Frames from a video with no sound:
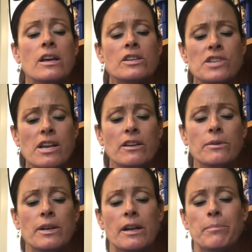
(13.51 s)
She
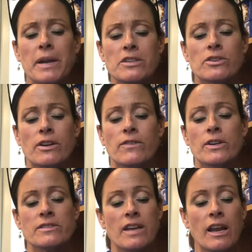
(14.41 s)
included a picture of her
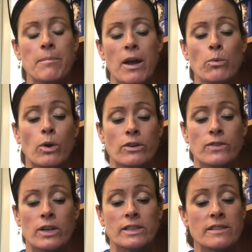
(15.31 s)
standing by a
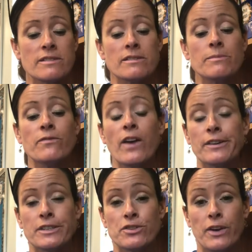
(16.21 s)
waterfall next to some
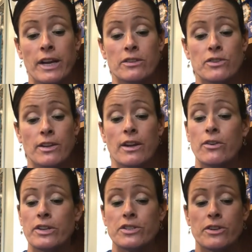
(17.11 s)
very strange-looking
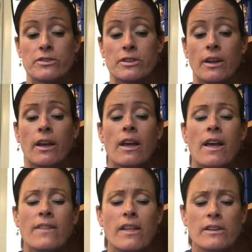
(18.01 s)
creatures.
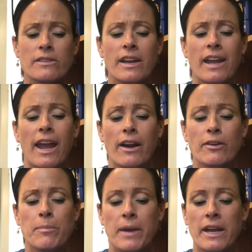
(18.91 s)
They looked like
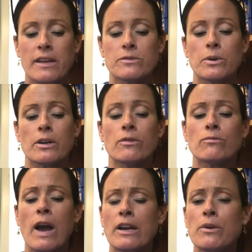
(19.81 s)
hairy pigs or
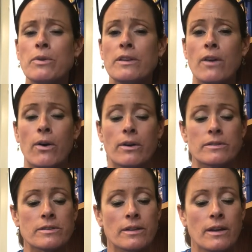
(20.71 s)
raccoony
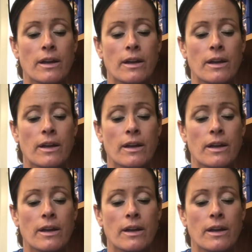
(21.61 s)
dogs.